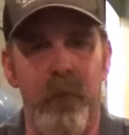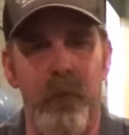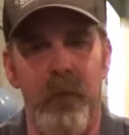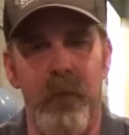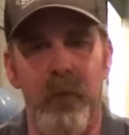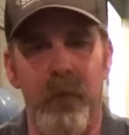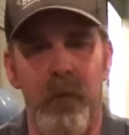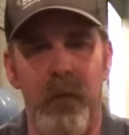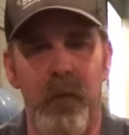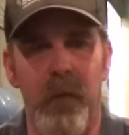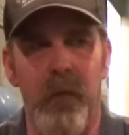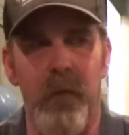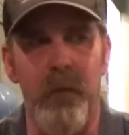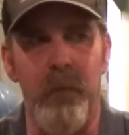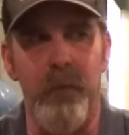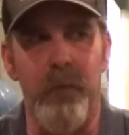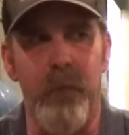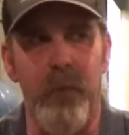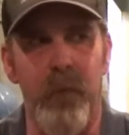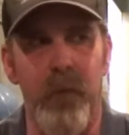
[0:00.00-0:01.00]
we're going
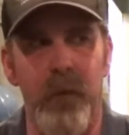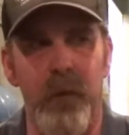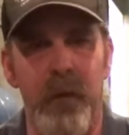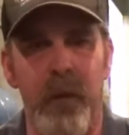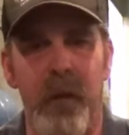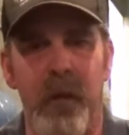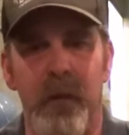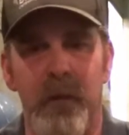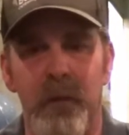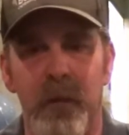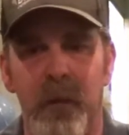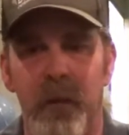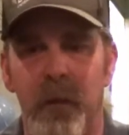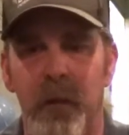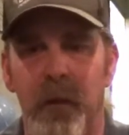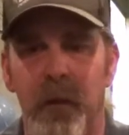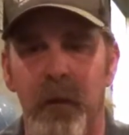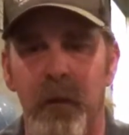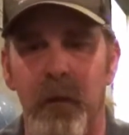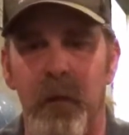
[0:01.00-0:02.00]
for it, yeah, and
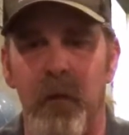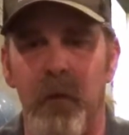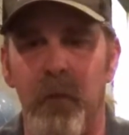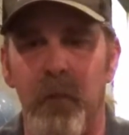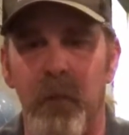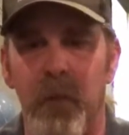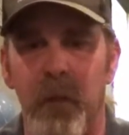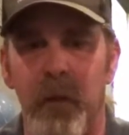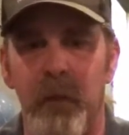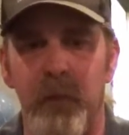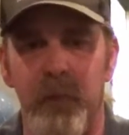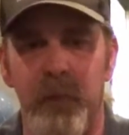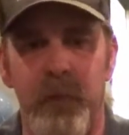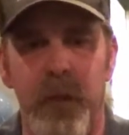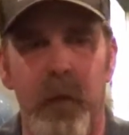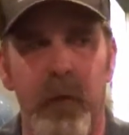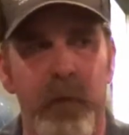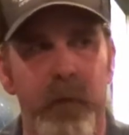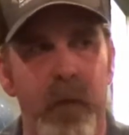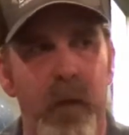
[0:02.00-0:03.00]
and
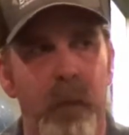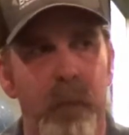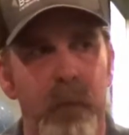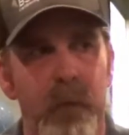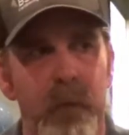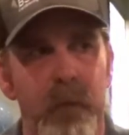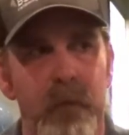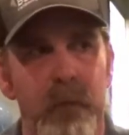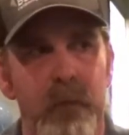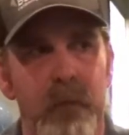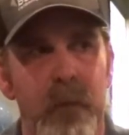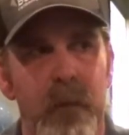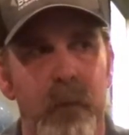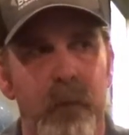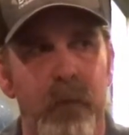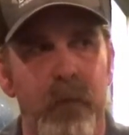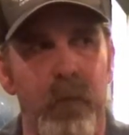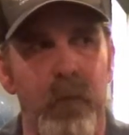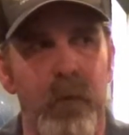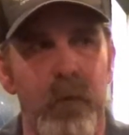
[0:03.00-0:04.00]
scale it up
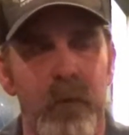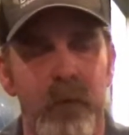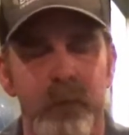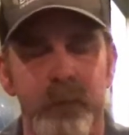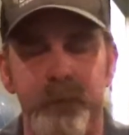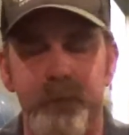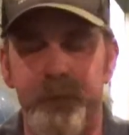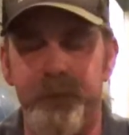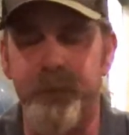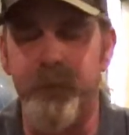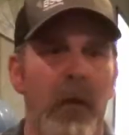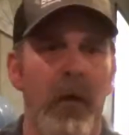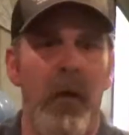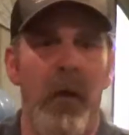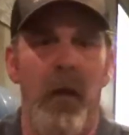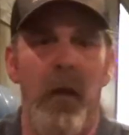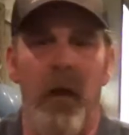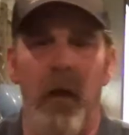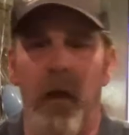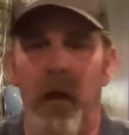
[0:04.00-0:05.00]
and brew it.
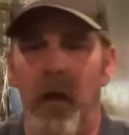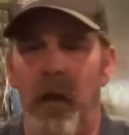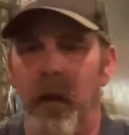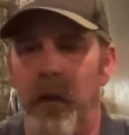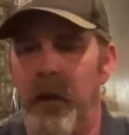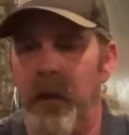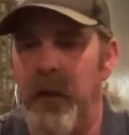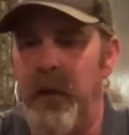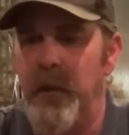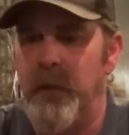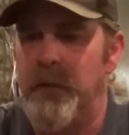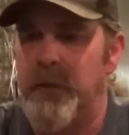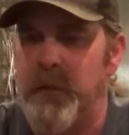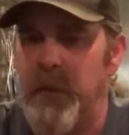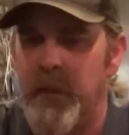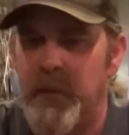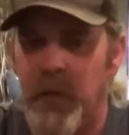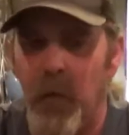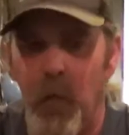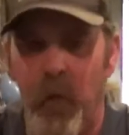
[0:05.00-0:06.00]

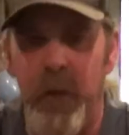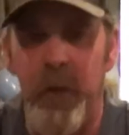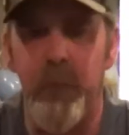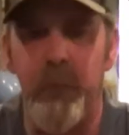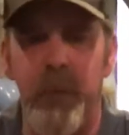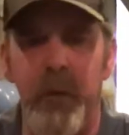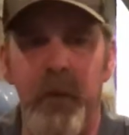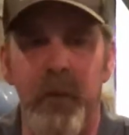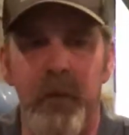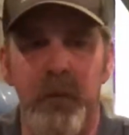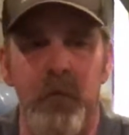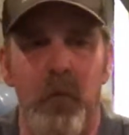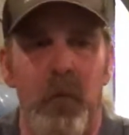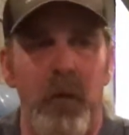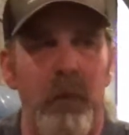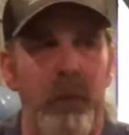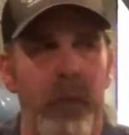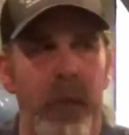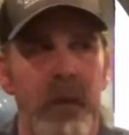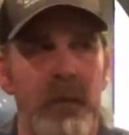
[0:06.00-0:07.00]
It's a wheat beer. It's a
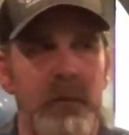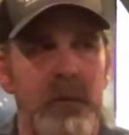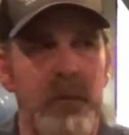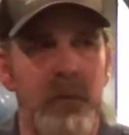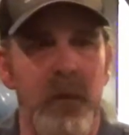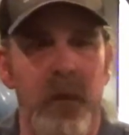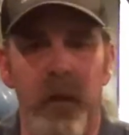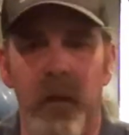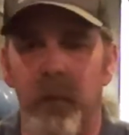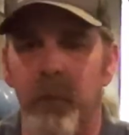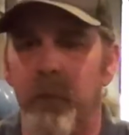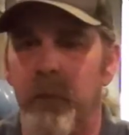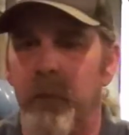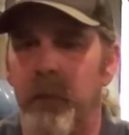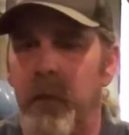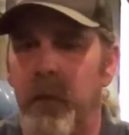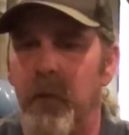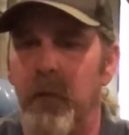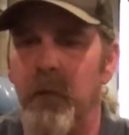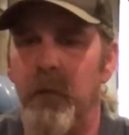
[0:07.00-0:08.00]
wheat base
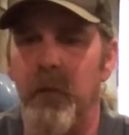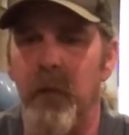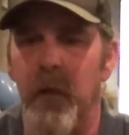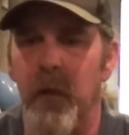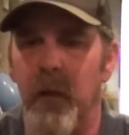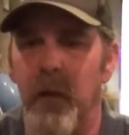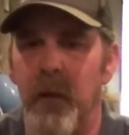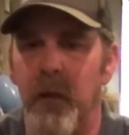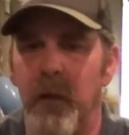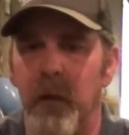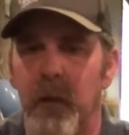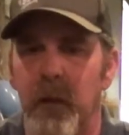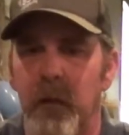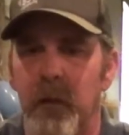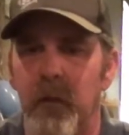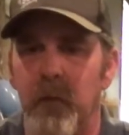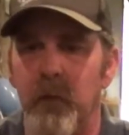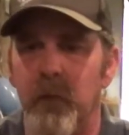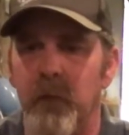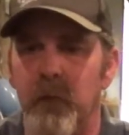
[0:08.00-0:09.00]
beer, and it
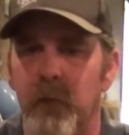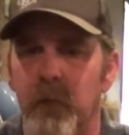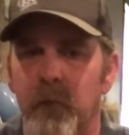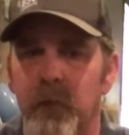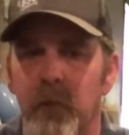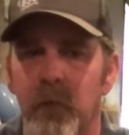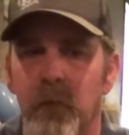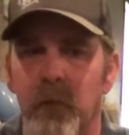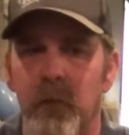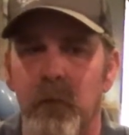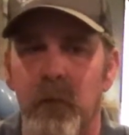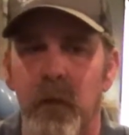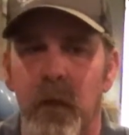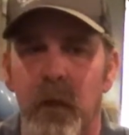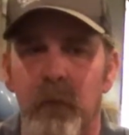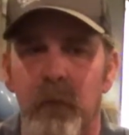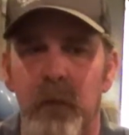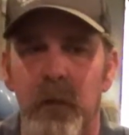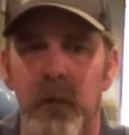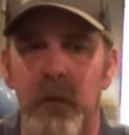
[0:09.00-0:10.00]
uses a certain
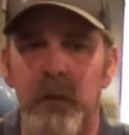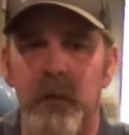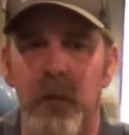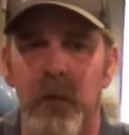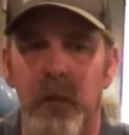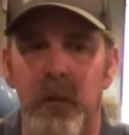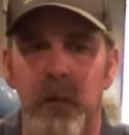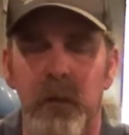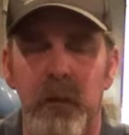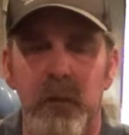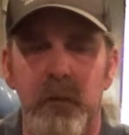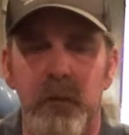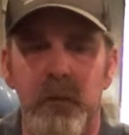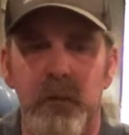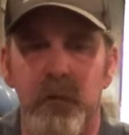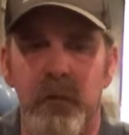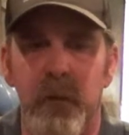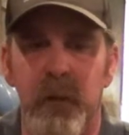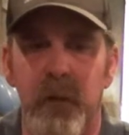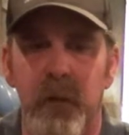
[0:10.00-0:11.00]
kind of a yeast
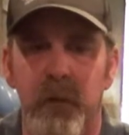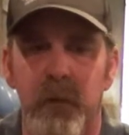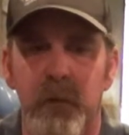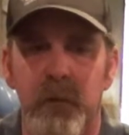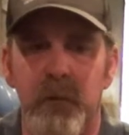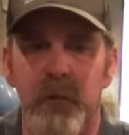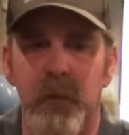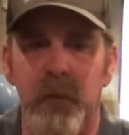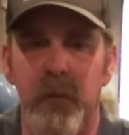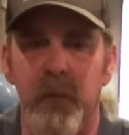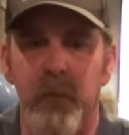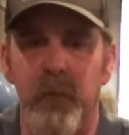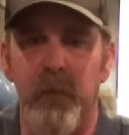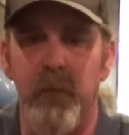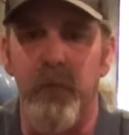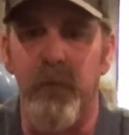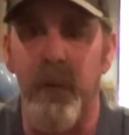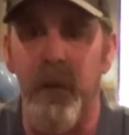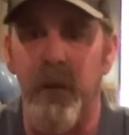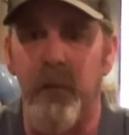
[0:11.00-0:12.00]
that's
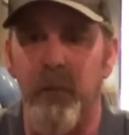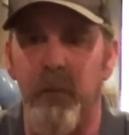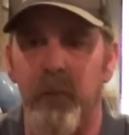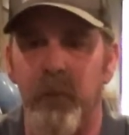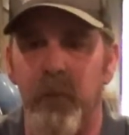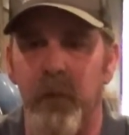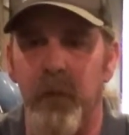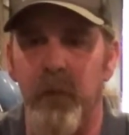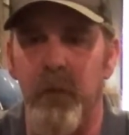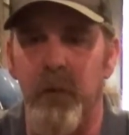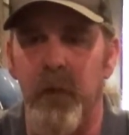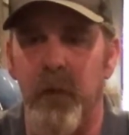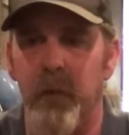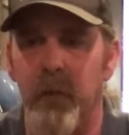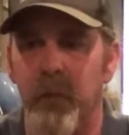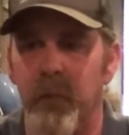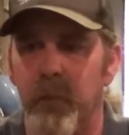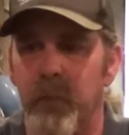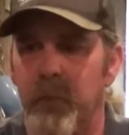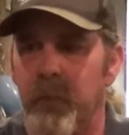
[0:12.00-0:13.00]
kind of
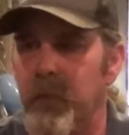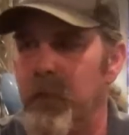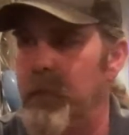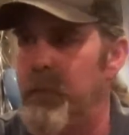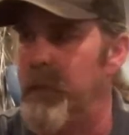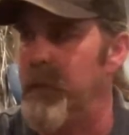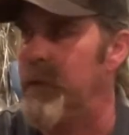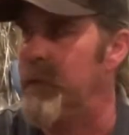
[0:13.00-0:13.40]
a little bit.